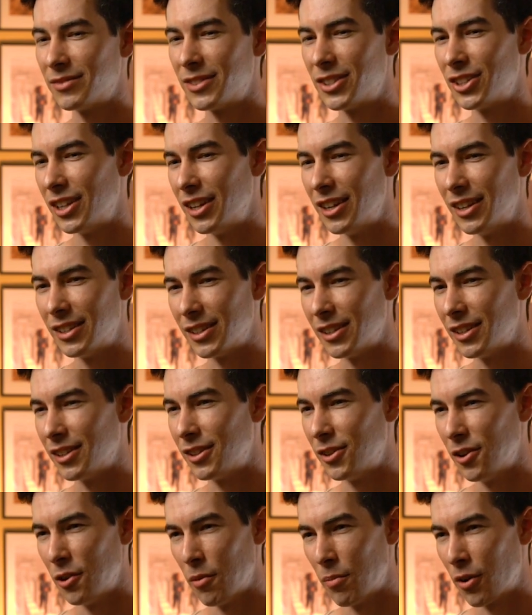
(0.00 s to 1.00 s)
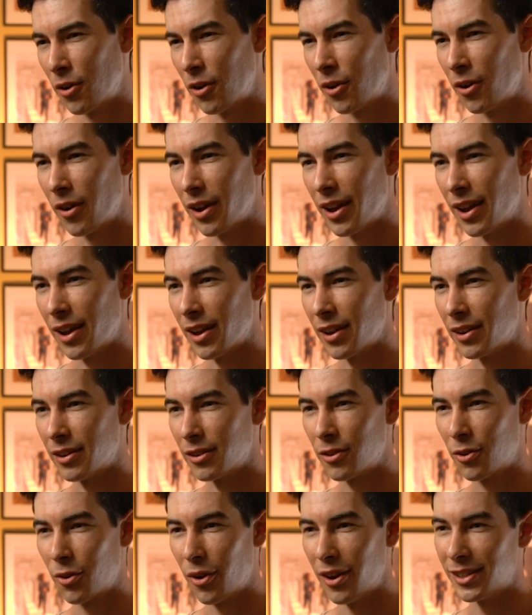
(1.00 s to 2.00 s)
cheesy humor
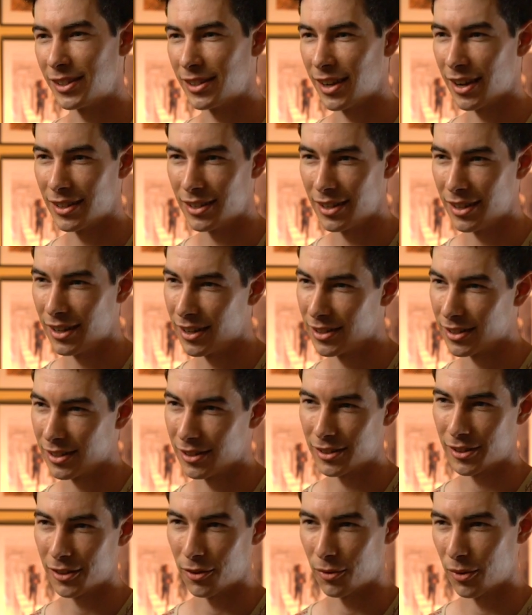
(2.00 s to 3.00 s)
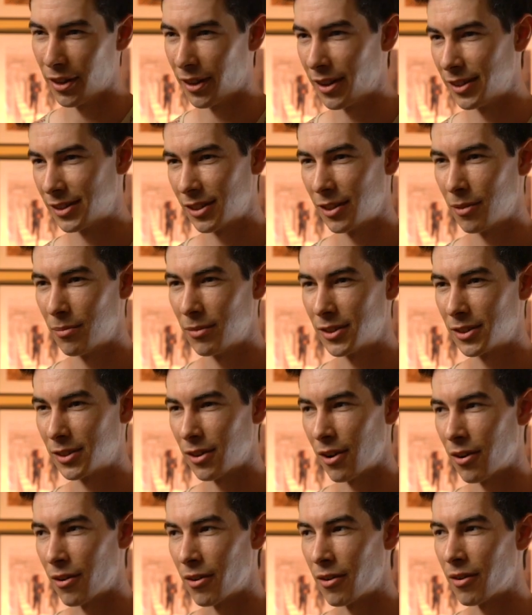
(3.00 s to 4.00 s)
and crazy ideas and surrealism,
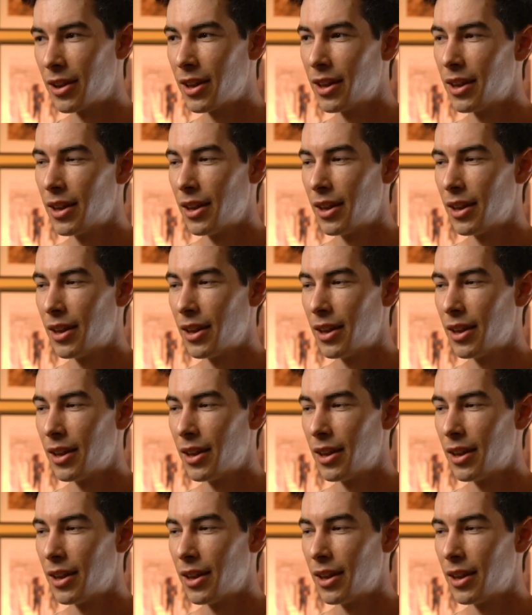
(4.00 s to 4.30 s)
so